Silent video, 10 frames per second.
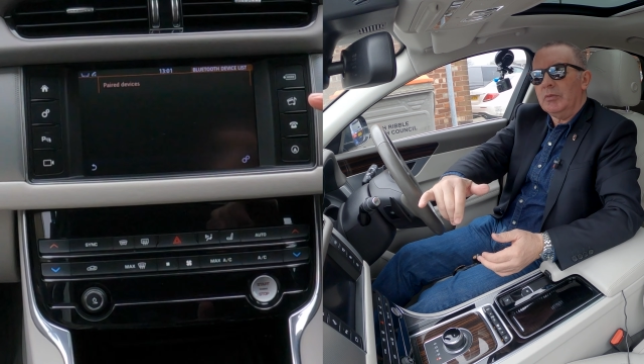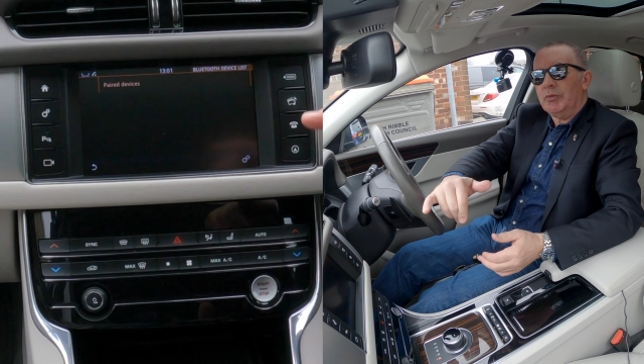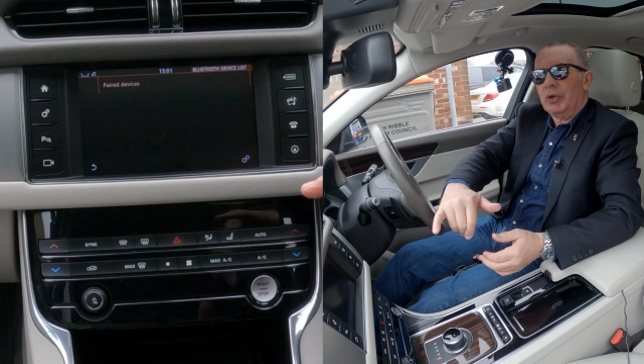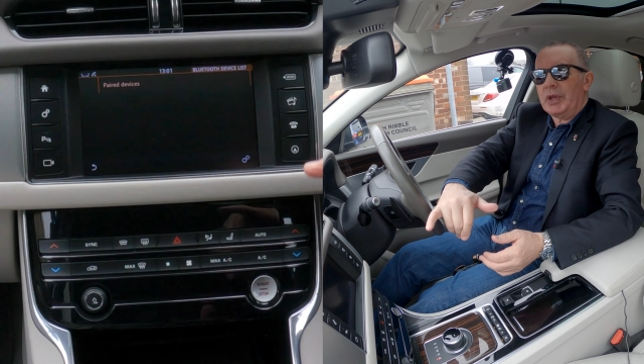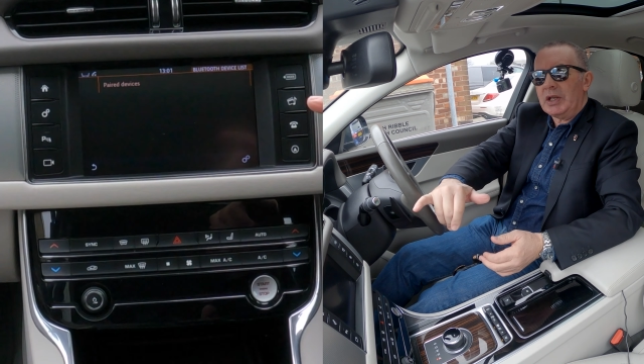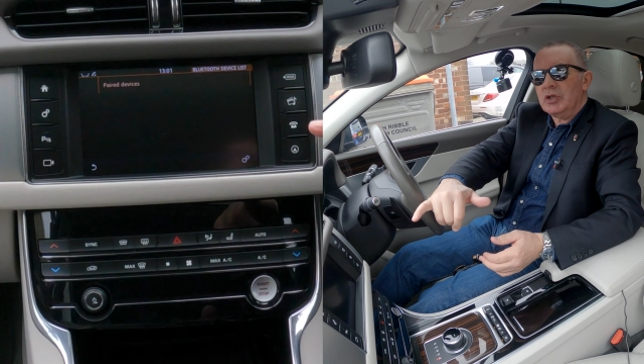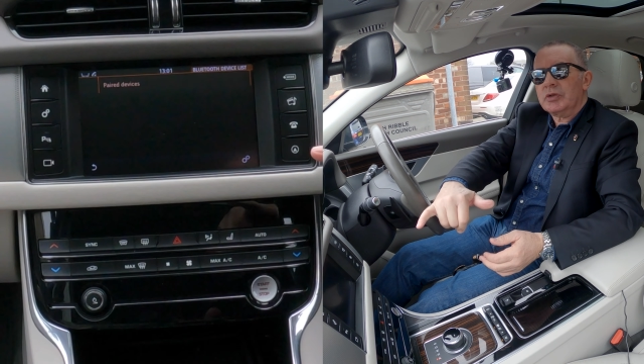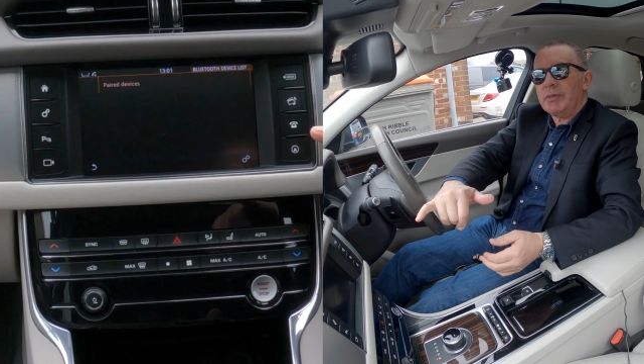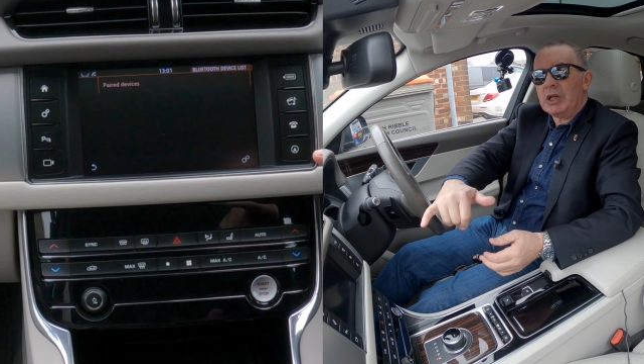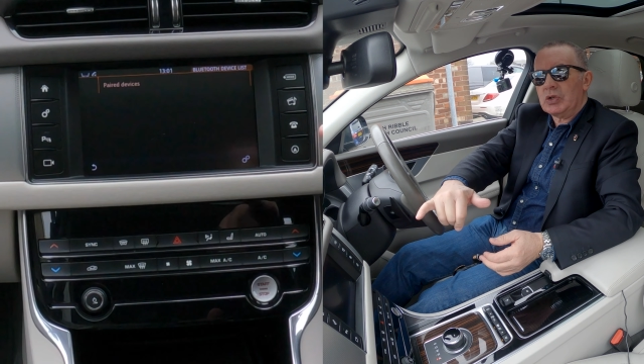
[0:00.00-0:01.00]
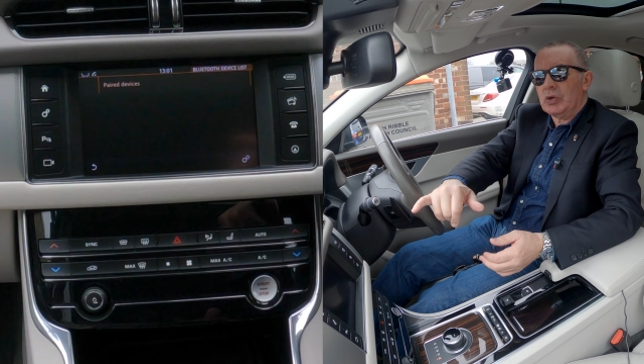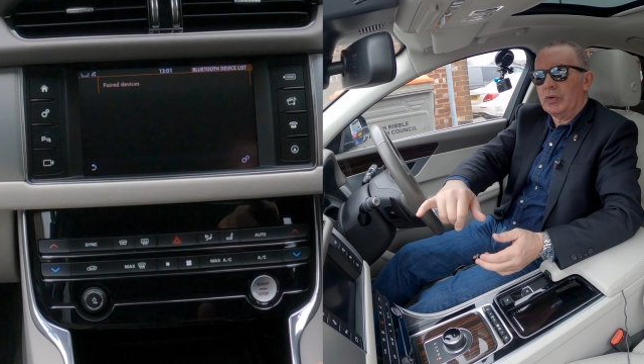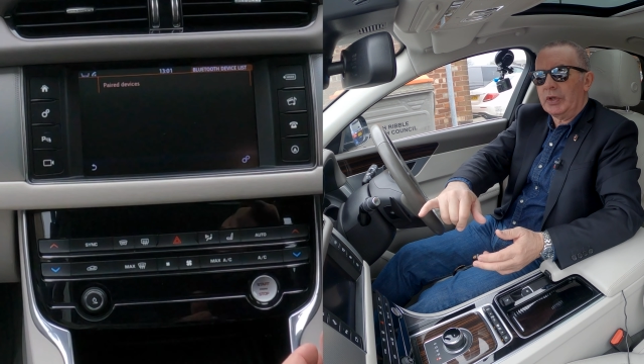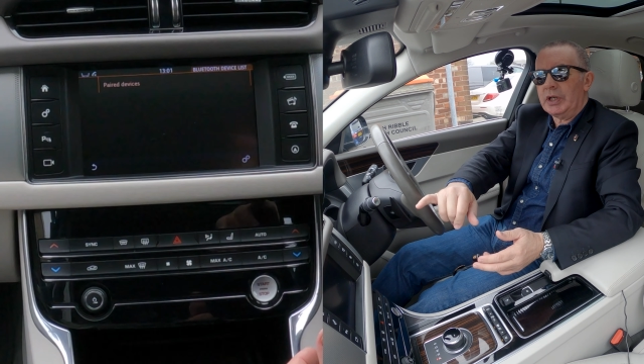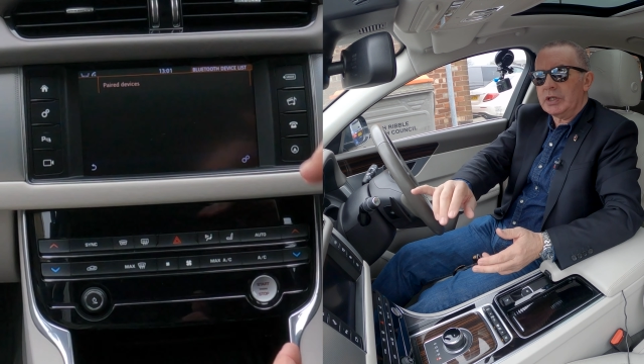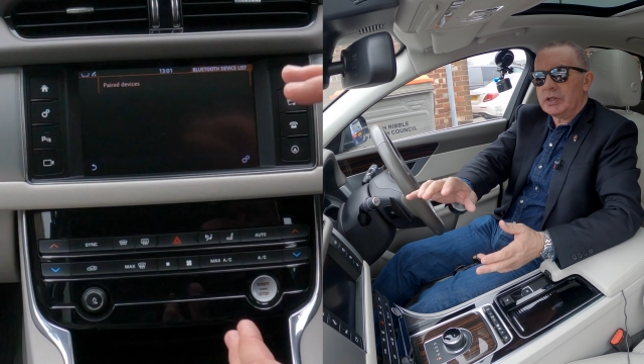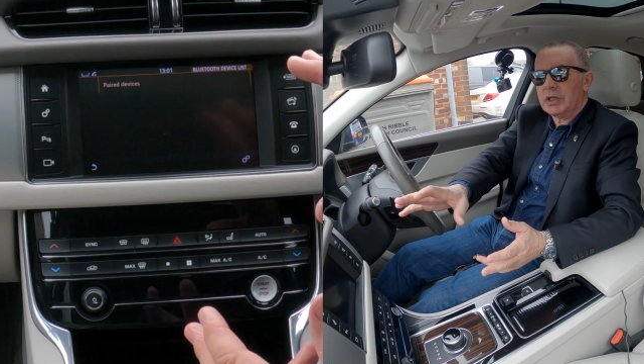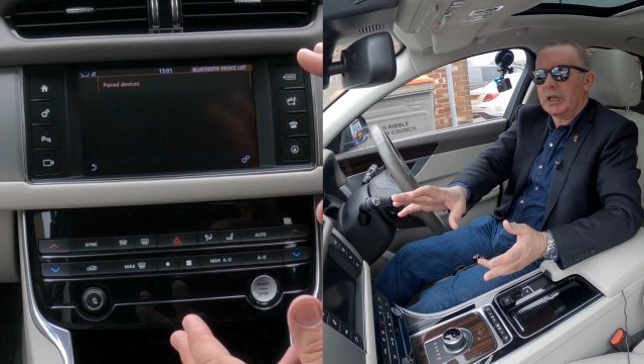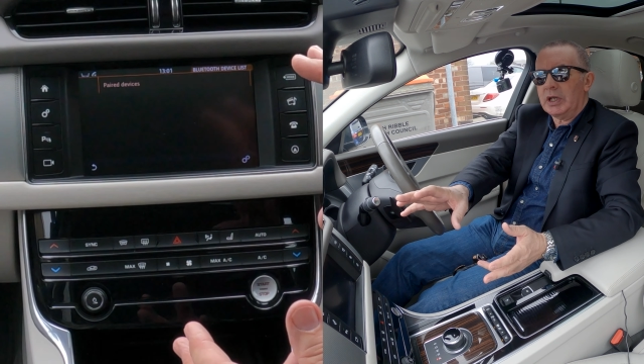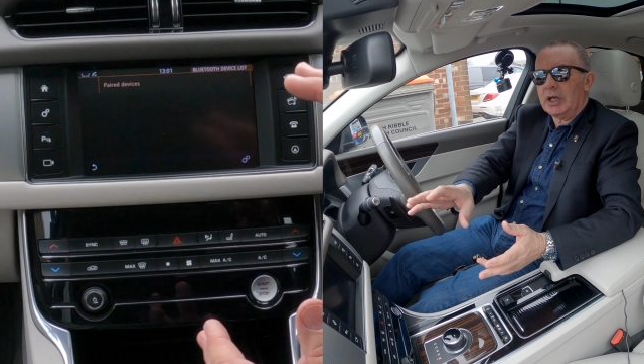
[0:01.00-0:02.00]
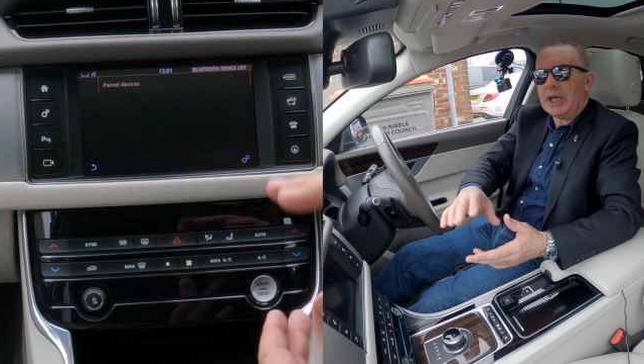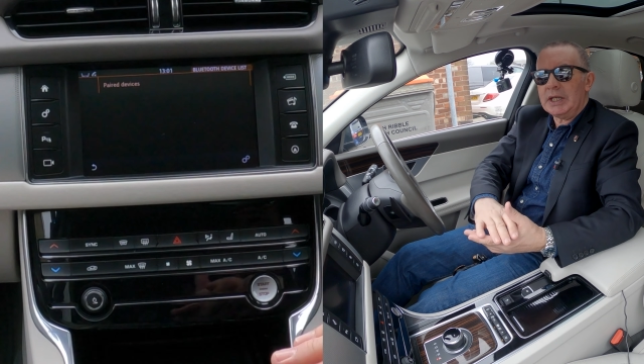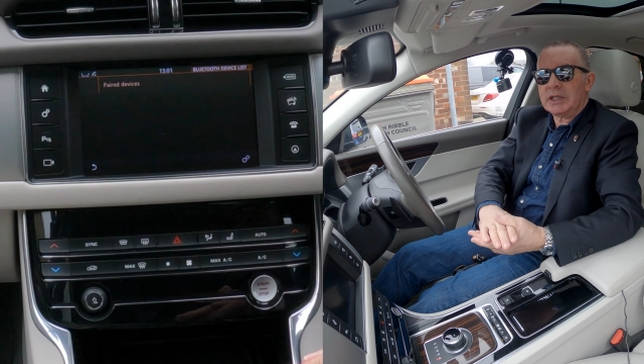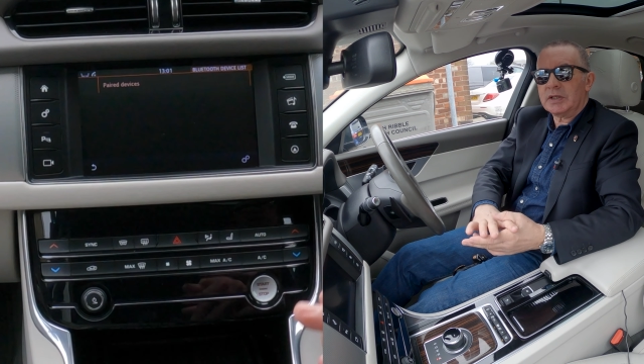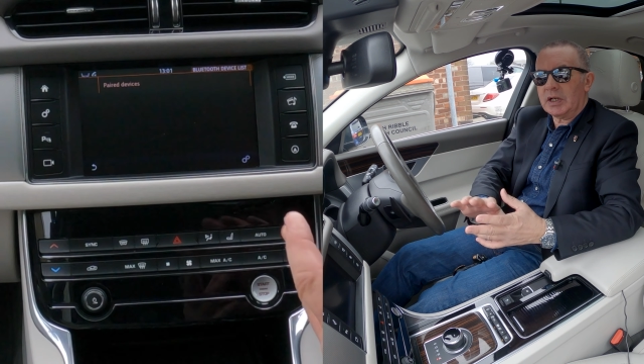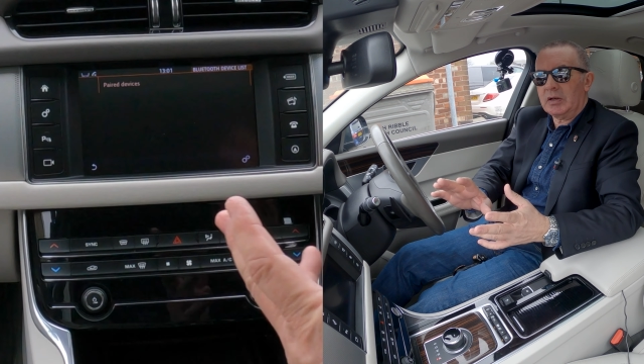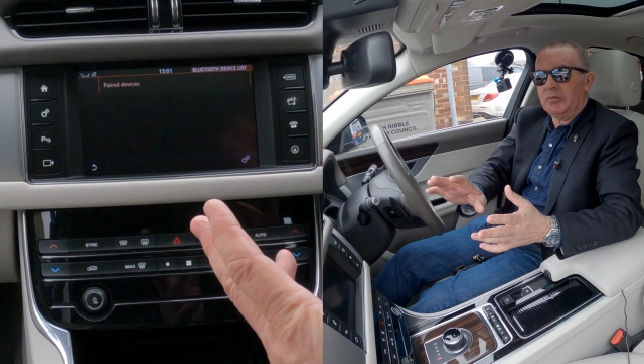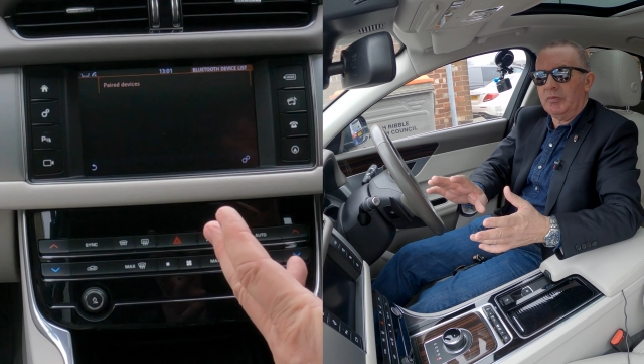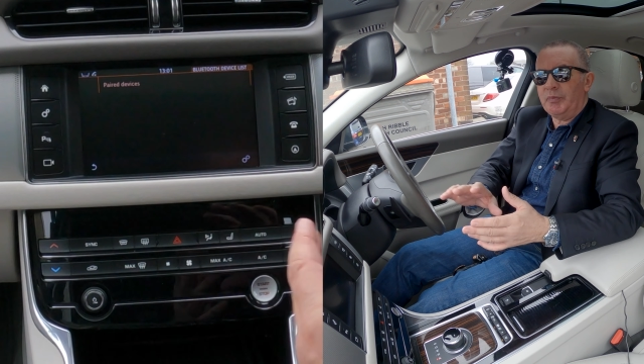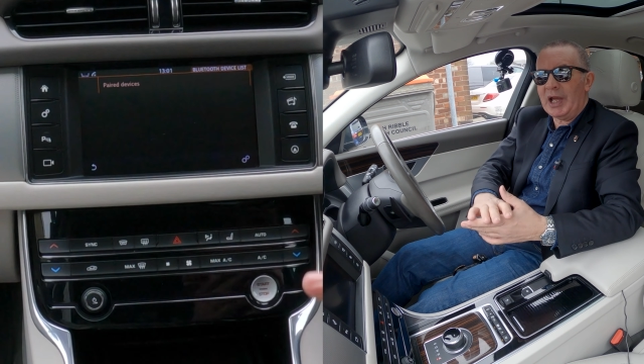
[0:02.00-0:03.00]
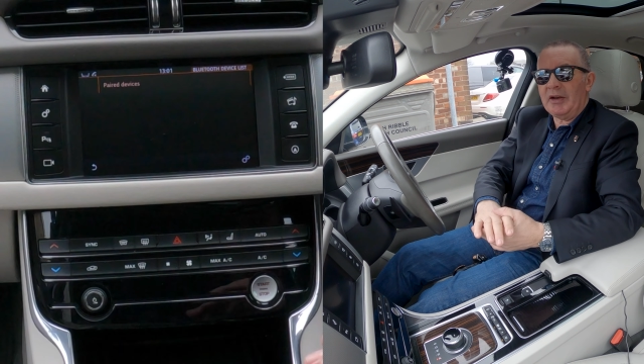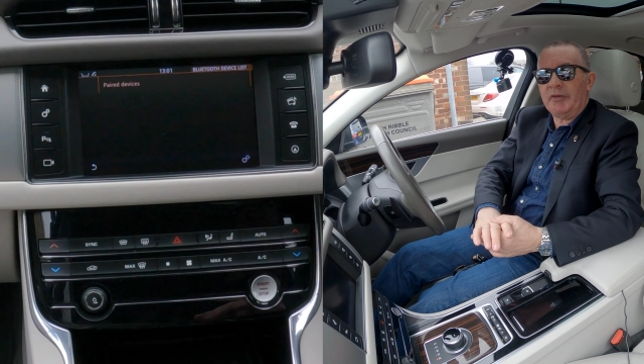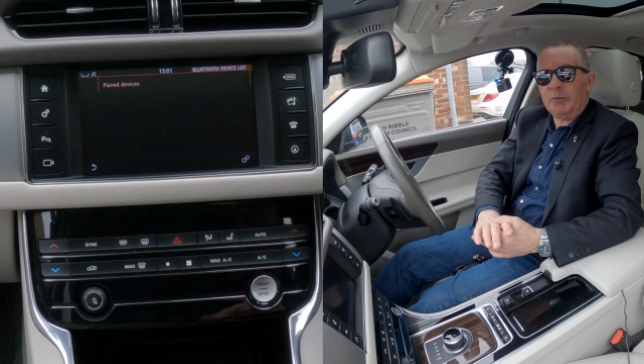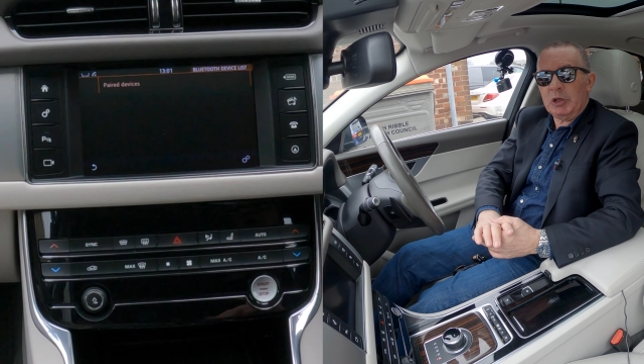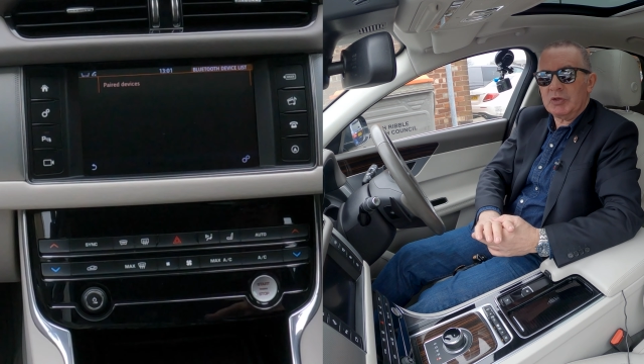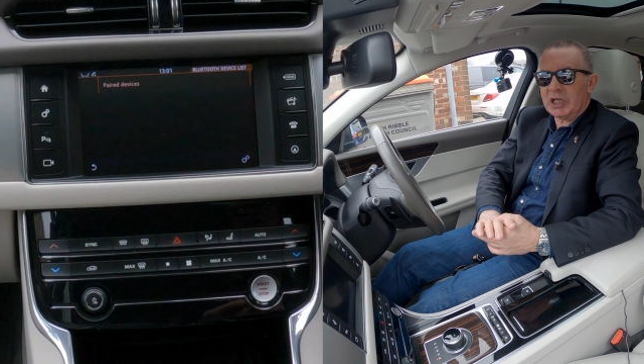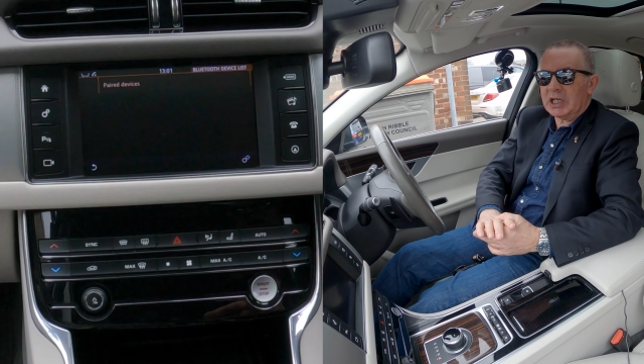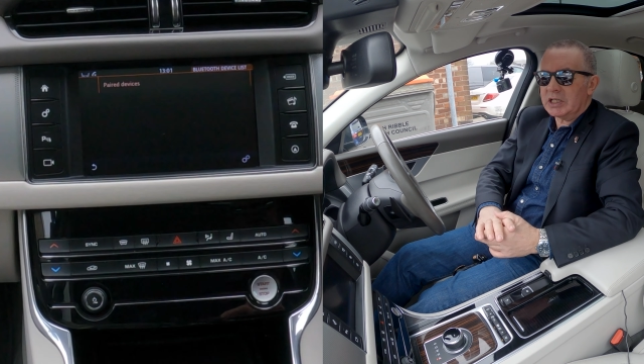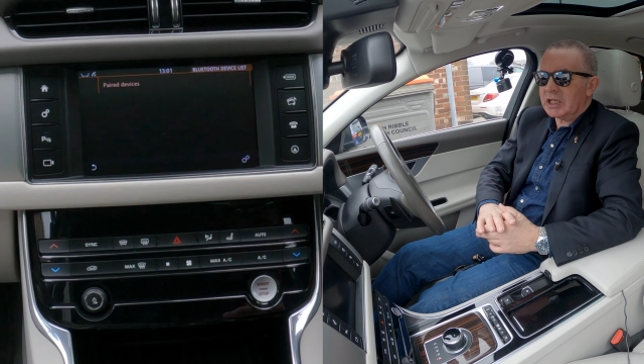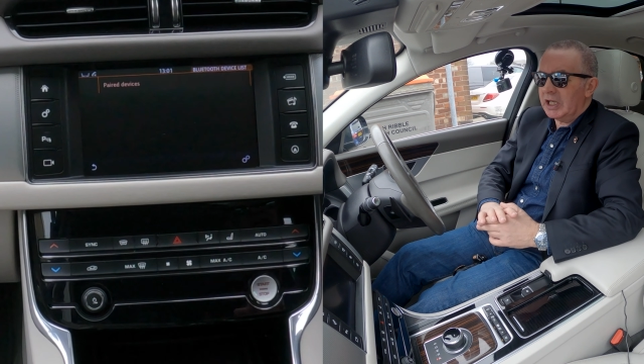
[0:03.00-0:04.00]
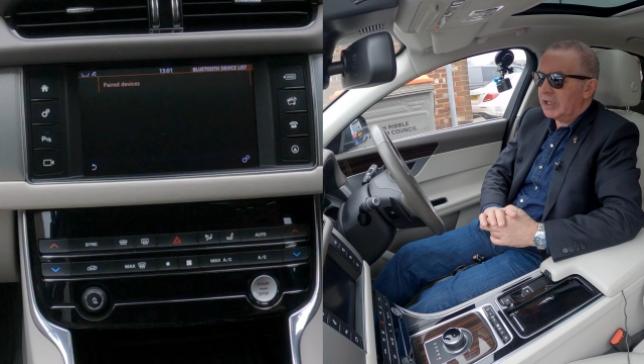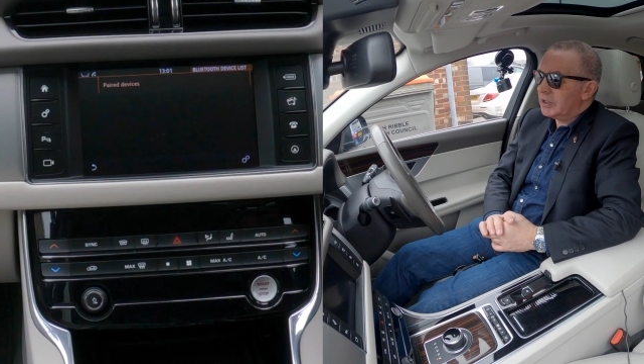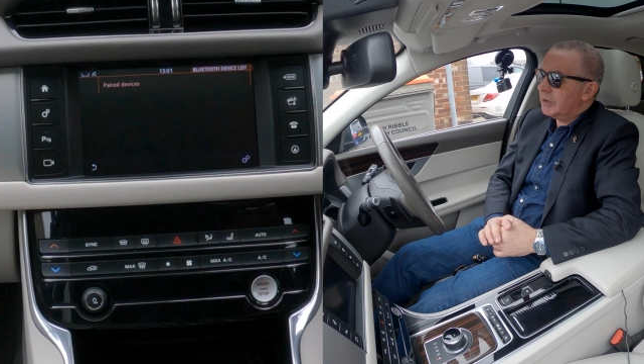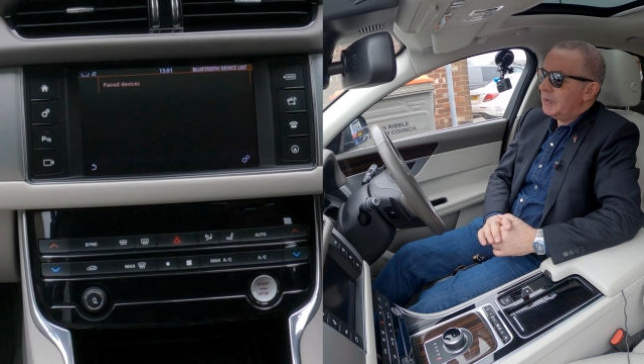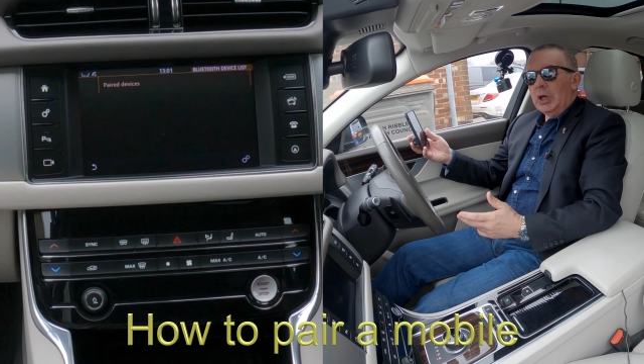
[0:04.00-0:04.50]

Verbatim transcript: but then just make sure that it's, uh, it's paired for music is clicked.